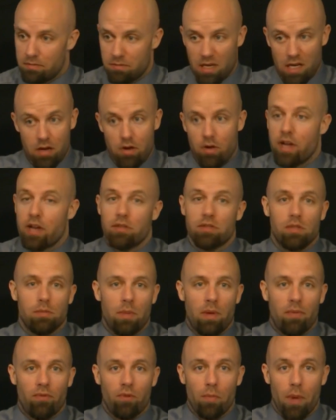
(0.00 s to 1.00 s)
Here's
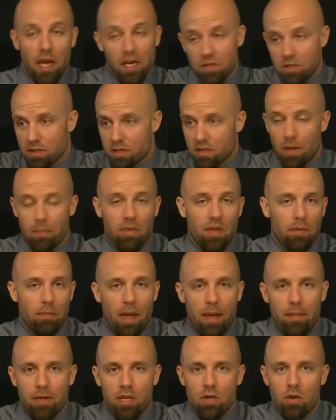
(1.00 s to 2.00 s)
some information, something
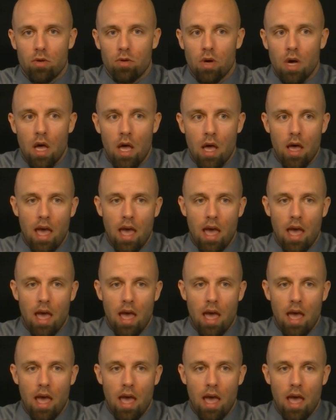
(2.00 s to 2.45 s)
maybe you